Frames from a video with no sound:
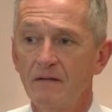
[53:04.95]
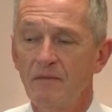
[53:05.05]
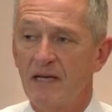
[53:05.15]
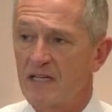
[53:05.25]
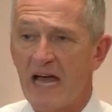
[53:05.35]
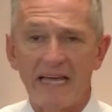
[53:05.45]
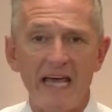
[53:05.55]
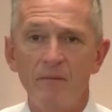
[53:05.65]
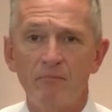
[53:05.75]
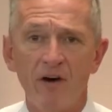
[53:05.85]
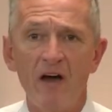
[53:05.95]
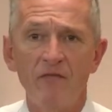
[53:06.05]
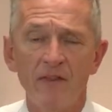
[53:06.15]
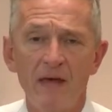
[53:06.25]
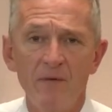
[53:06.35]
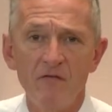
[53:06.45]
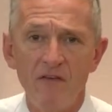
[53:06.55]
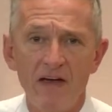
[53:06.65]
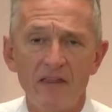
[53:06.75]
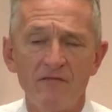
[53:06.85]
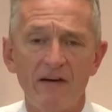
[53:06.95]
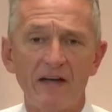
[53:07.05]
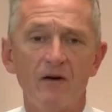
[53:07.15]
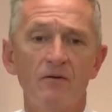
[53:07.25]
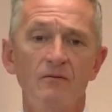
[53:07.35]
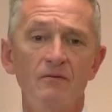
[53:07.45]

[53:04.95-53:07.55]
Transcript: because I can't pray for them in faith if I don't.